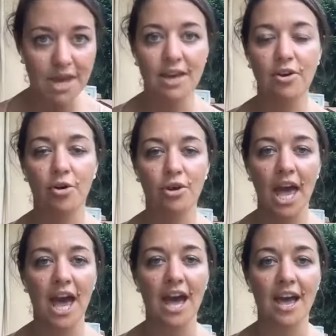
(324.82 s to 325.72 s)
being
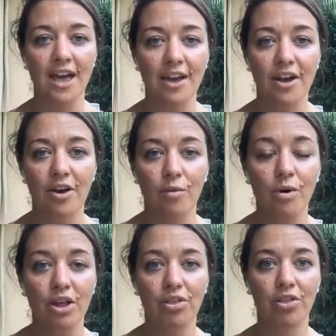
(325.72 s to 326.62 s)
okay
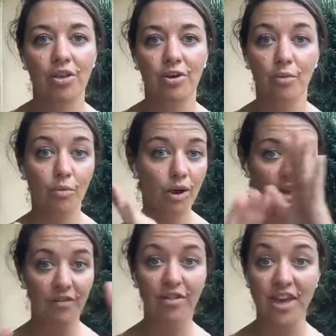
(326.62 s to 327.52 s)
with
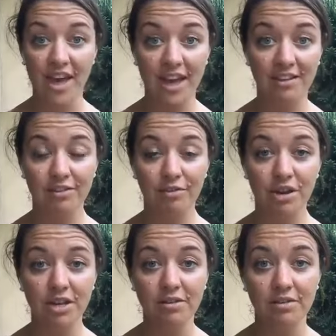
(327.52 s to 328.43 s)
whatever their
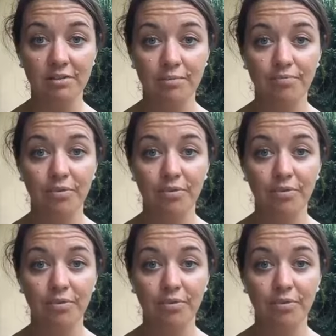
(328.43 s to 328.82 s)
answer is,